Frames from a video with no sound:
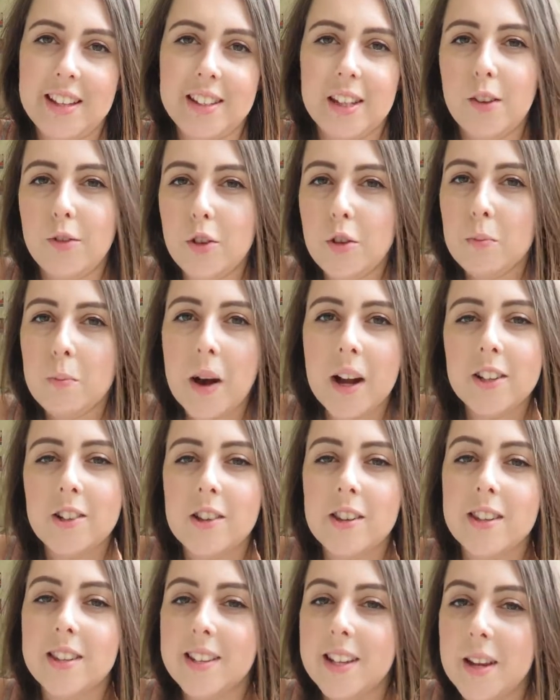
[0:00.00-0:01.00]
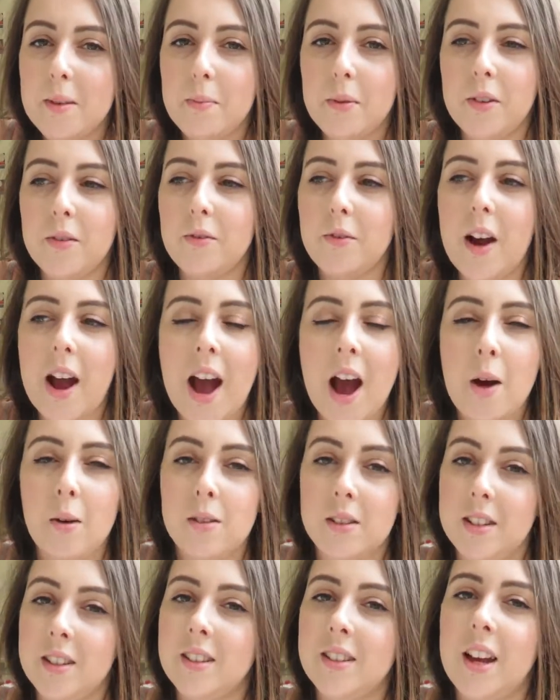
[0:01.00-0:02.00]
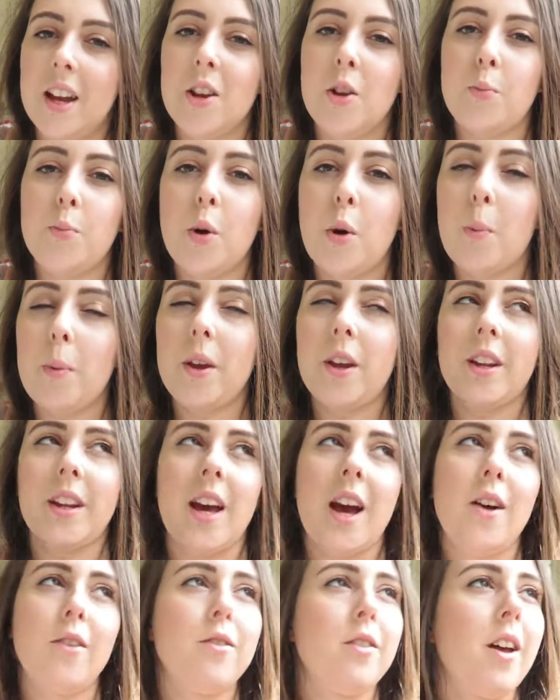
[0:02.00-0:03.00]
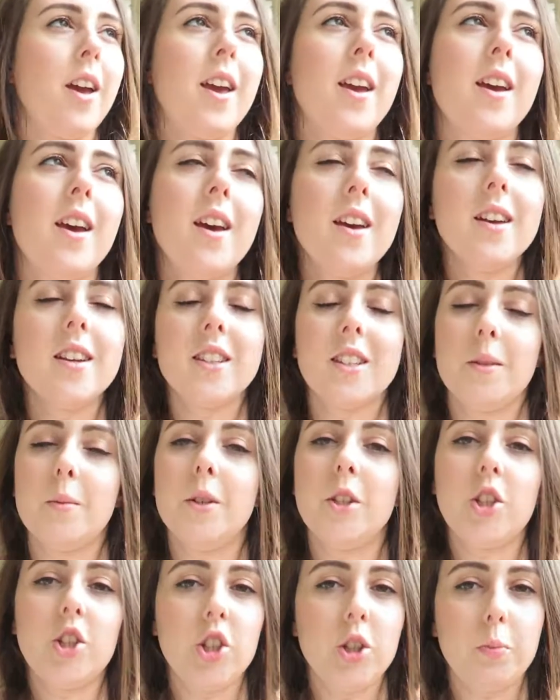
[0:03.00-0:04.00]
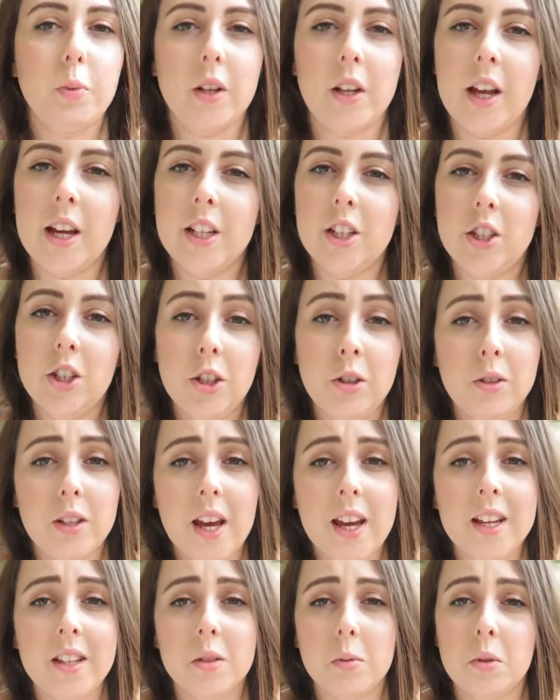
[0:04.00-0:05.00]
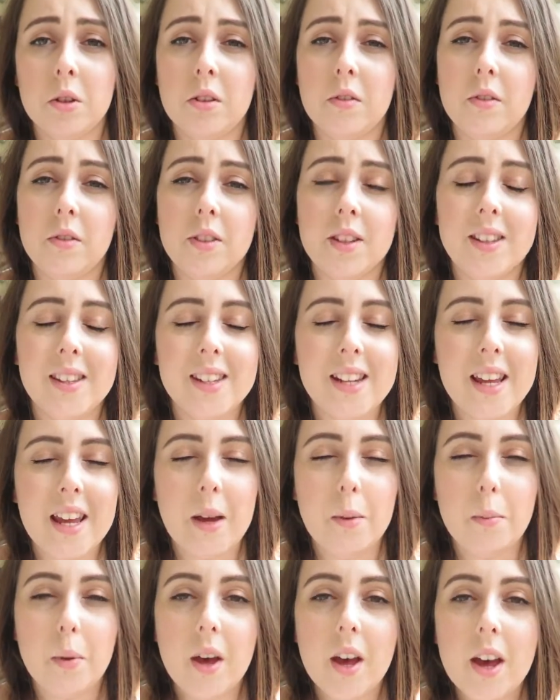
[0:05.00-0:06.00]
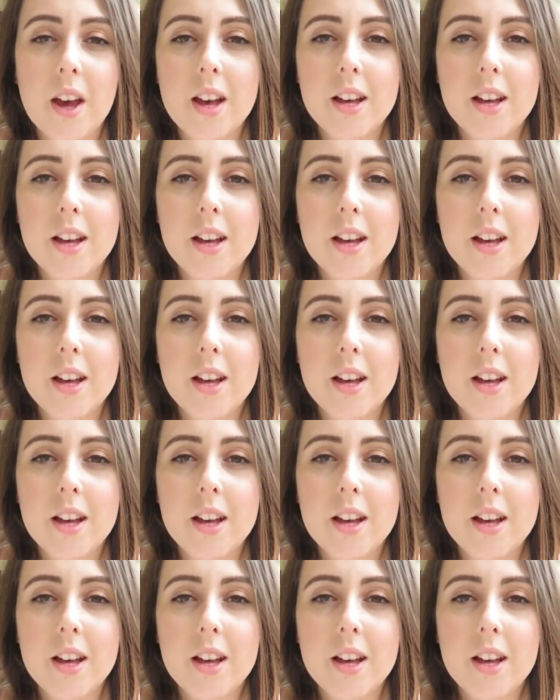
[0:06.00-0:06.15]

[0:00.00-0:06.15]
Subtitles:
So if you imagine sleeping for hours in there, you're probably gonna have like something stupid like 2 days worth of sleep,